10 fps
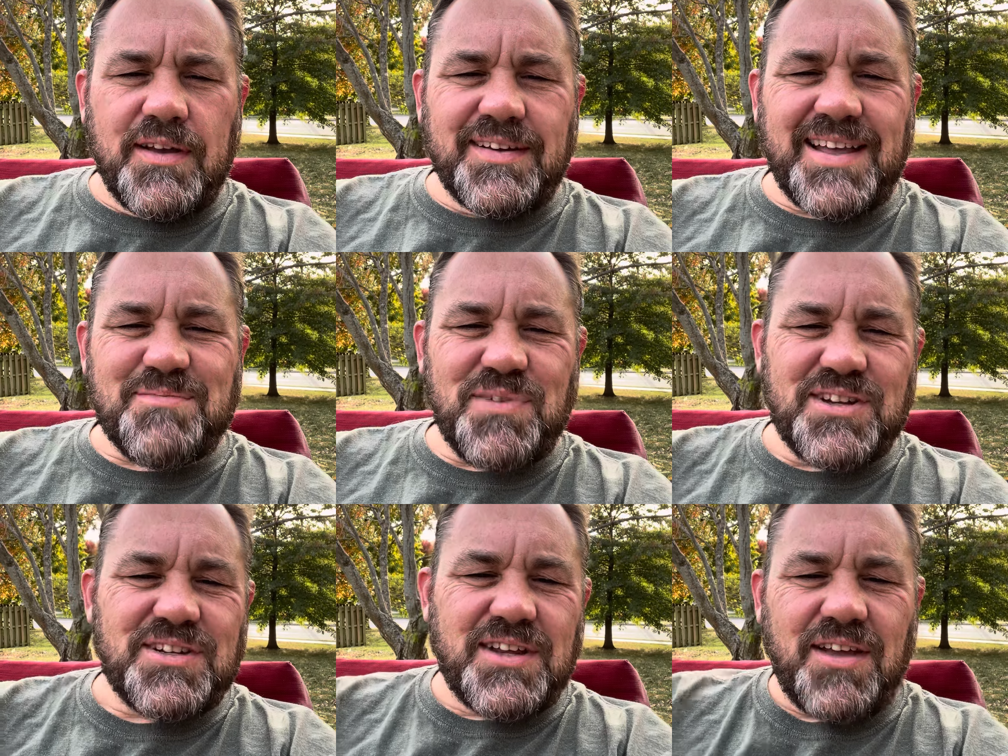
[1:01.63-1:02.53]
God
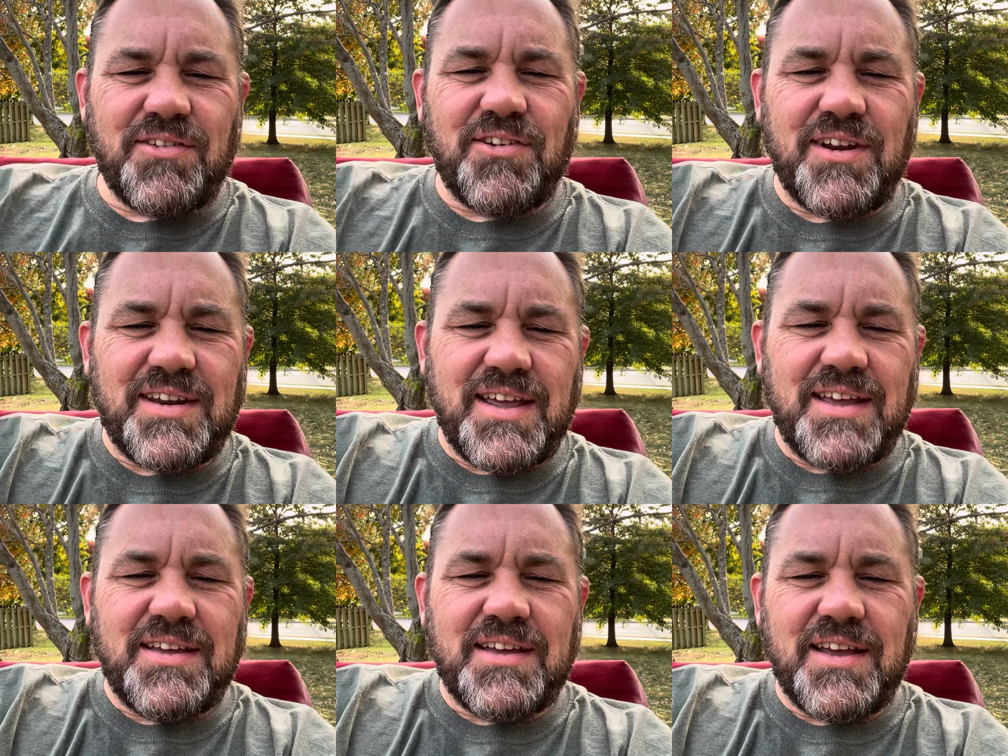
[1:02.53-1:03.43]
bless you. Have a great
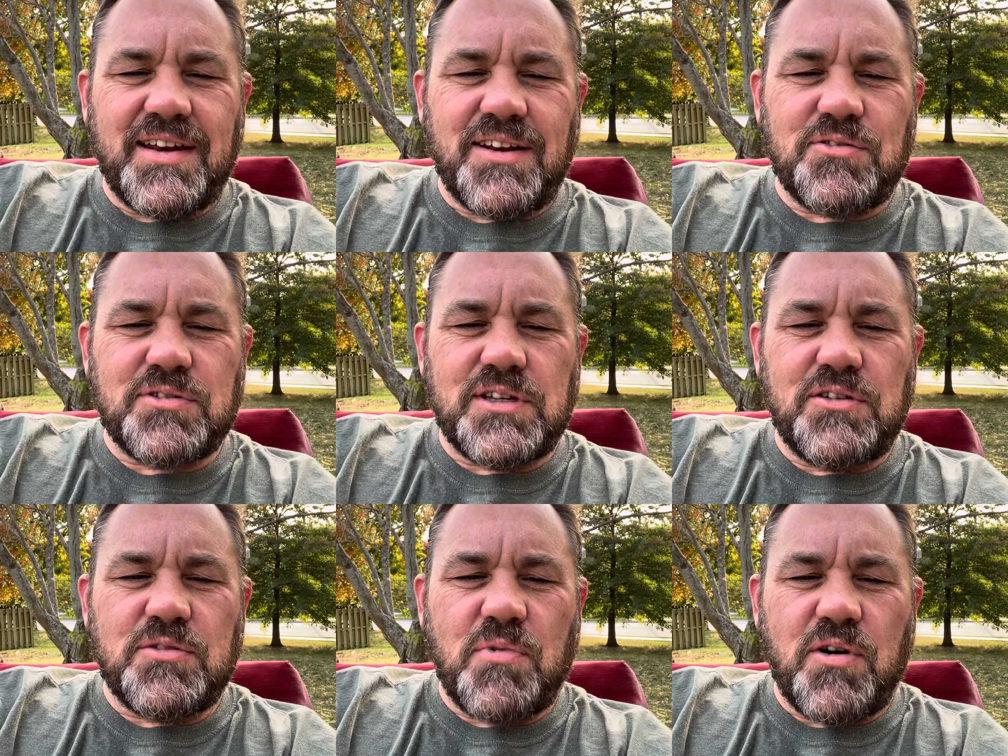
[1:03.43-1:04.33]
day, and I will see
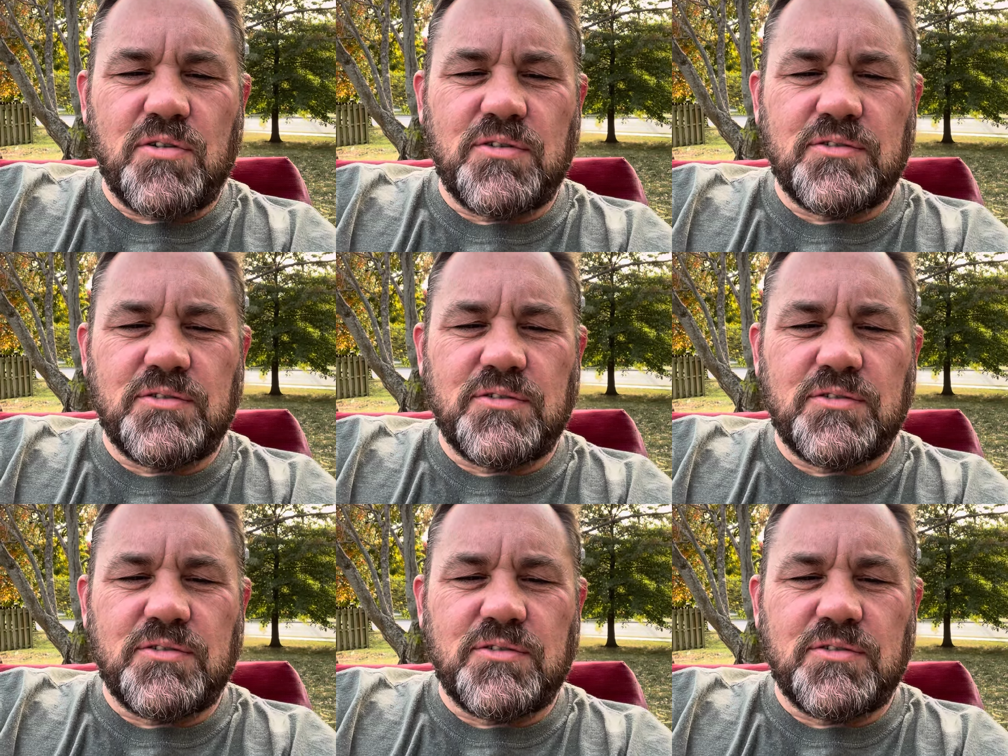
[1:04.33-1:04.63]
you tomorrow.